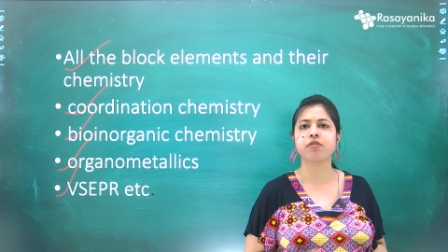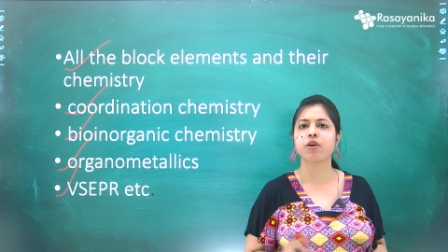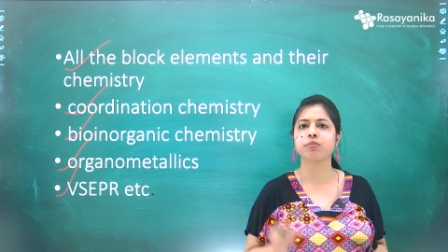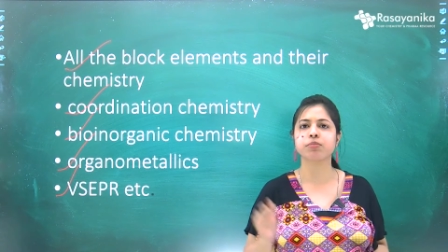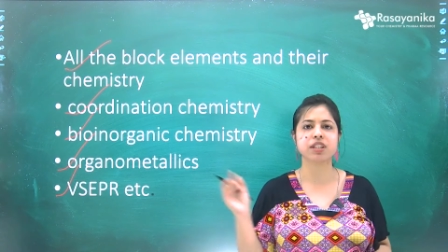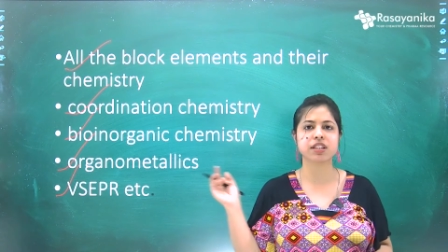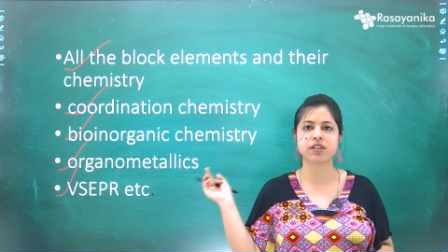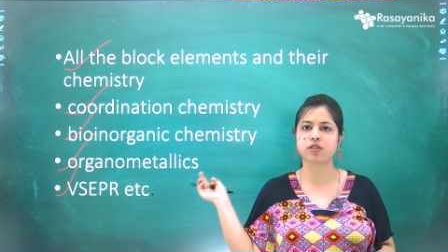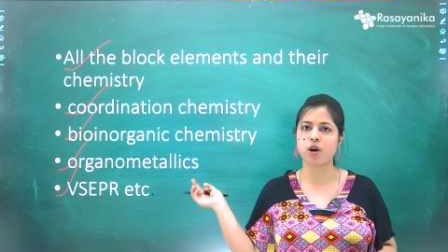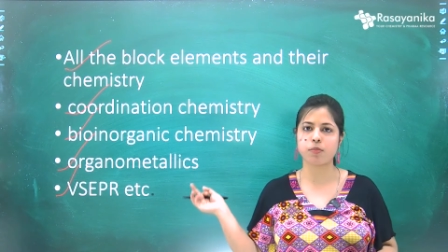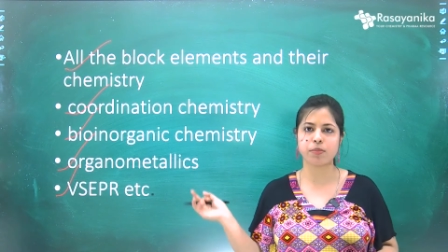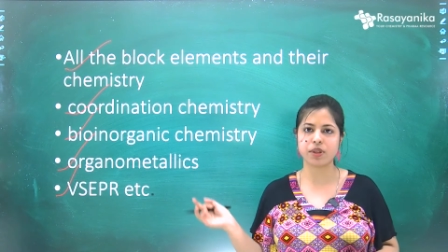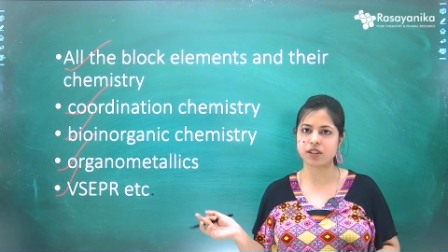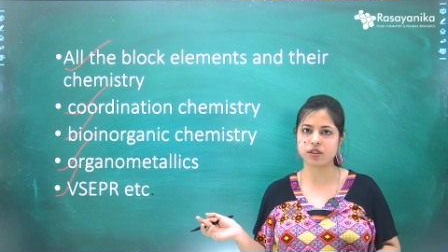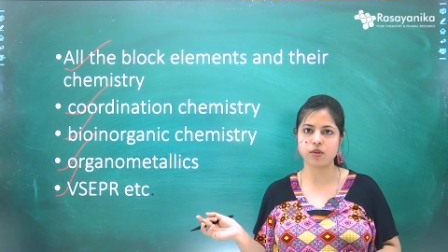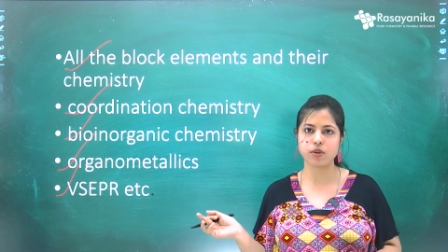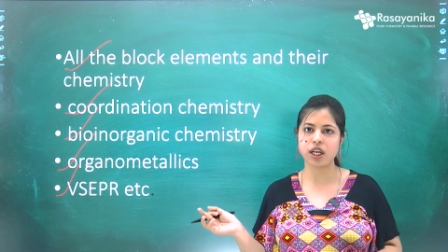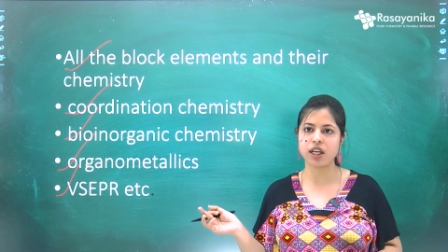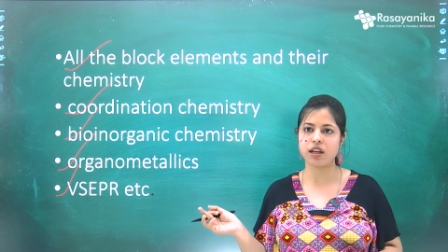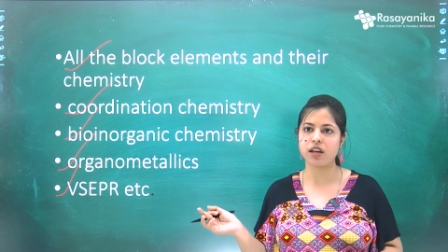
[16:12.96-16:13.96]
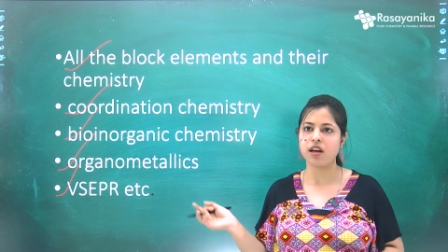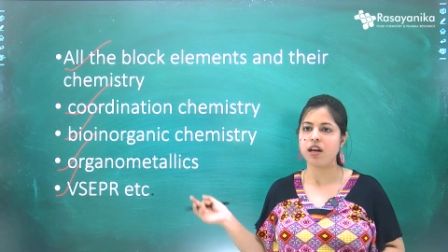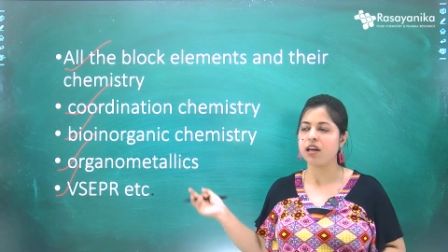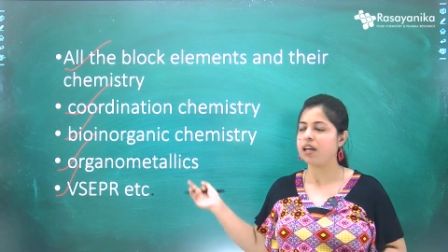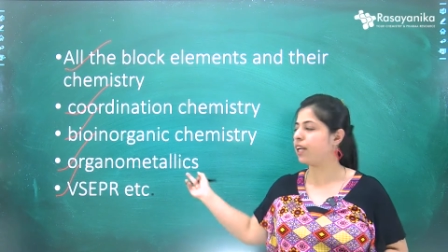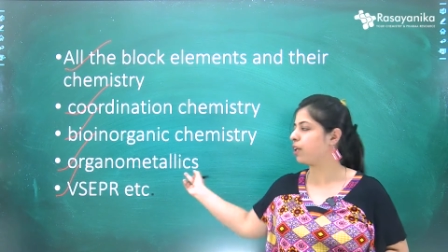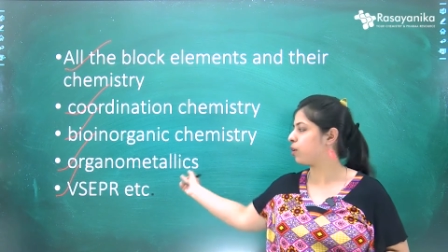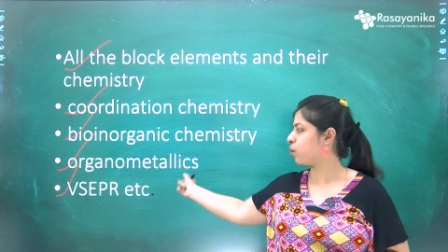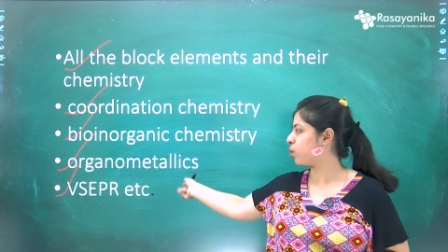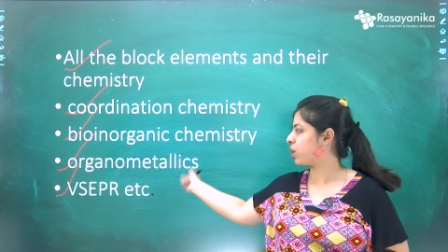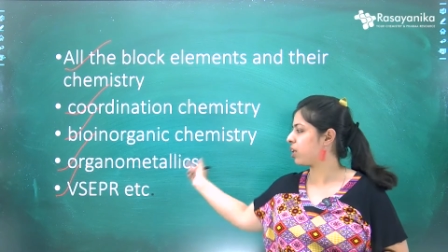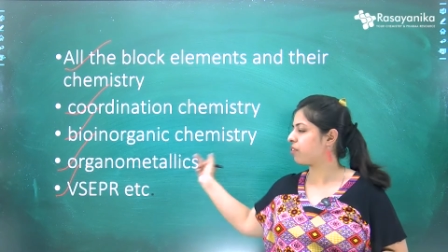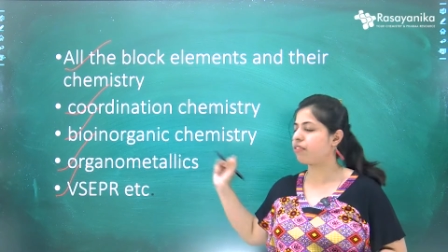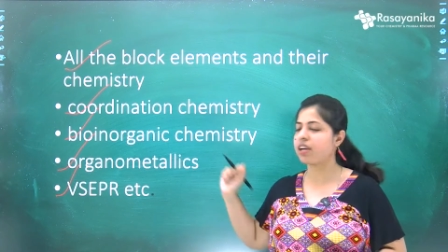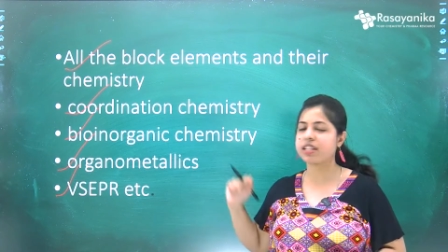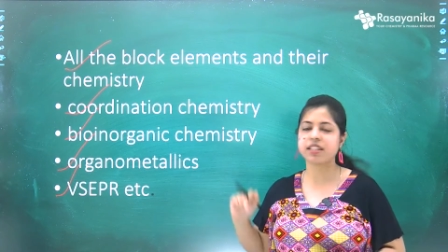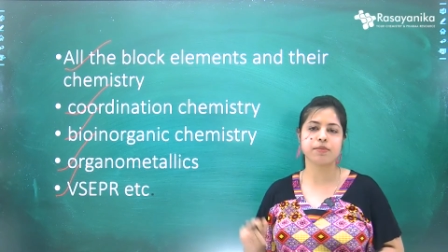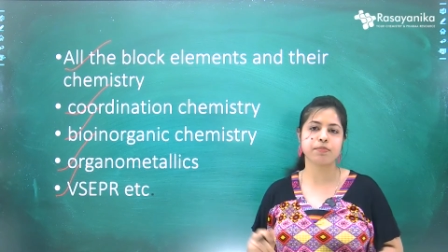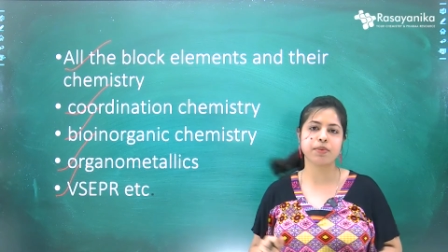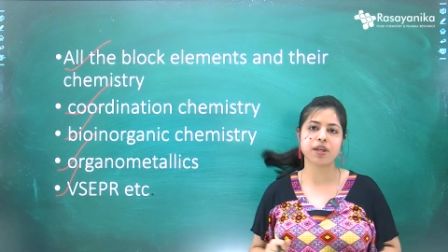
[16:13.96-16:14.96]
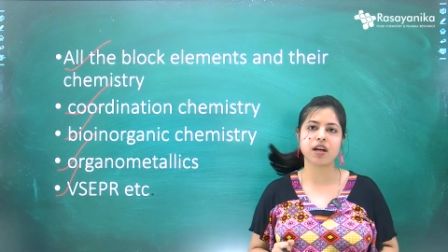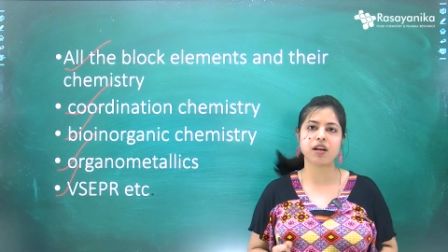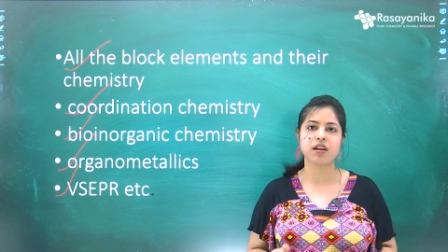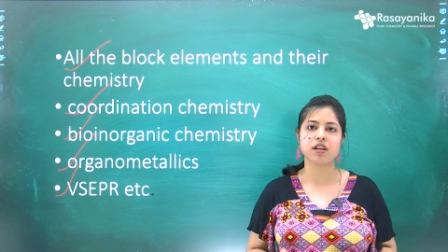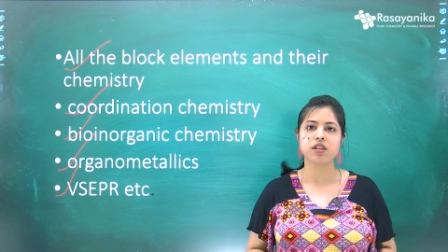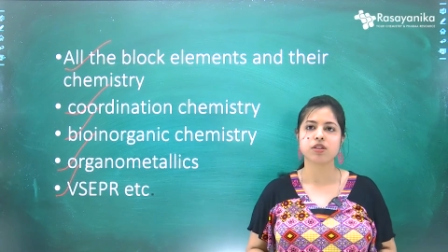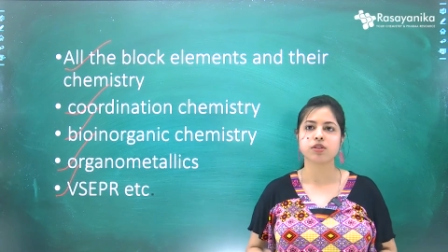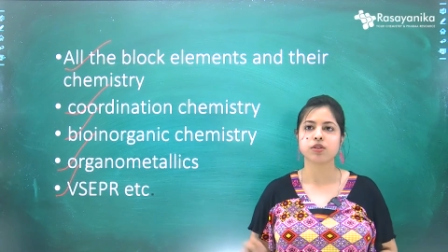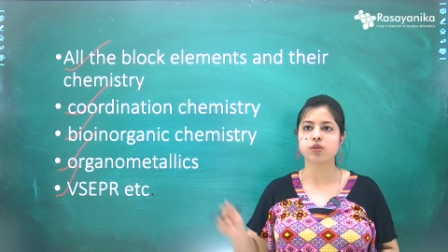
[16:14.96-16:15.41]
from these topics, okay, including VSEPR.